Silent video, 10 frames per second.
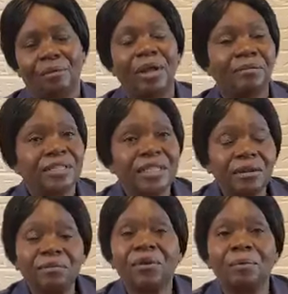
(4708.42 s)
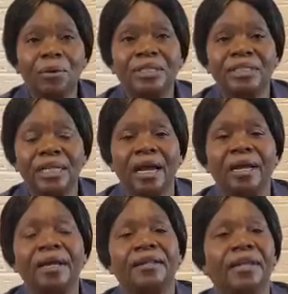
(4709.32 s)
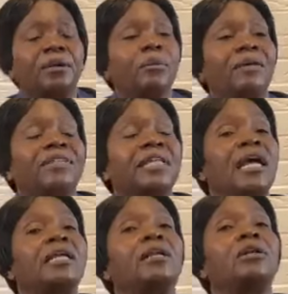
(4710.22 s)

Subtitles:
We have seen from Hosea that we have stayed